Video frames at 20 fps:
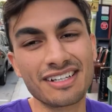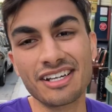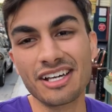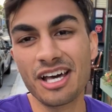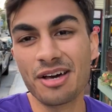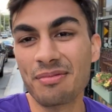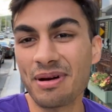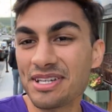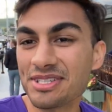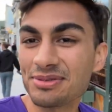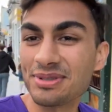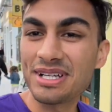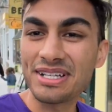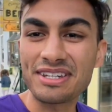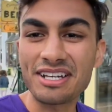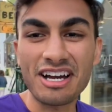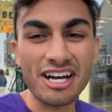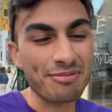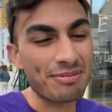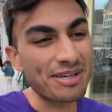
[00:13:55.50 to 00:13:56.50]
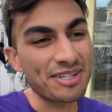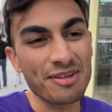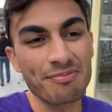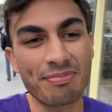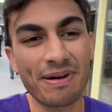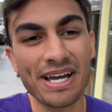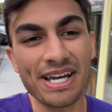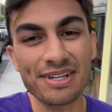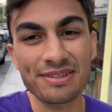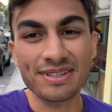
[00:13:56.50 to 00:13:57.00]
I just wanna talk about the
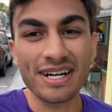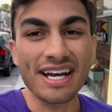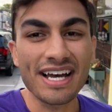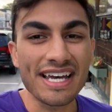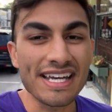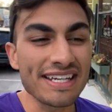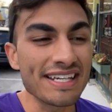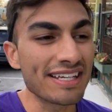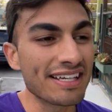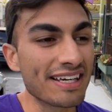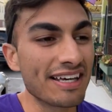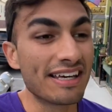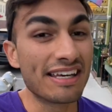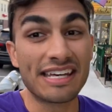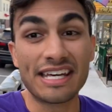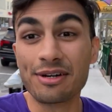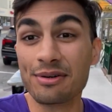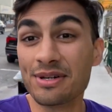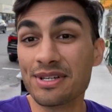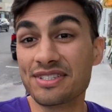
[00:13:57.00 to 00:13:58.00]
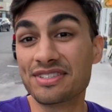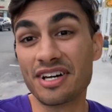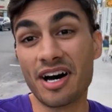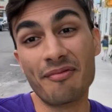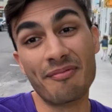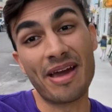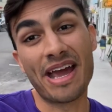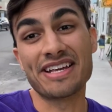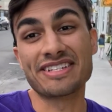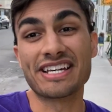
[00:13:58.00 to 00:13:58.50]
bike ride. It was
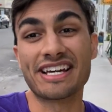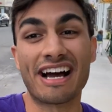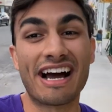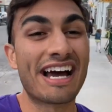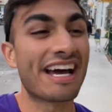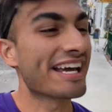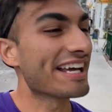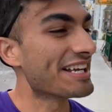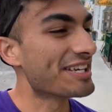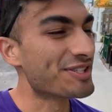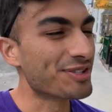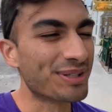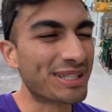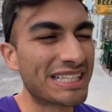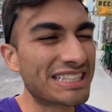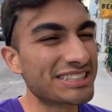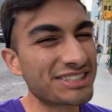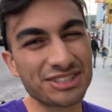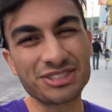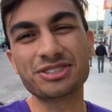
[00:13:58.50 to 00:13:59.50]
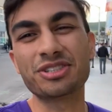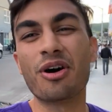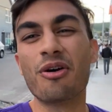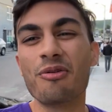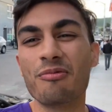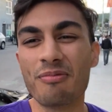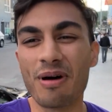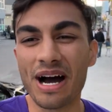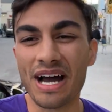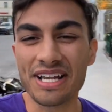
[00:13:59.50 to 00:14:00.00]
amazing, I enjoyed it so
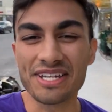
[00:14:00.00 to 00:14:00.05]
much.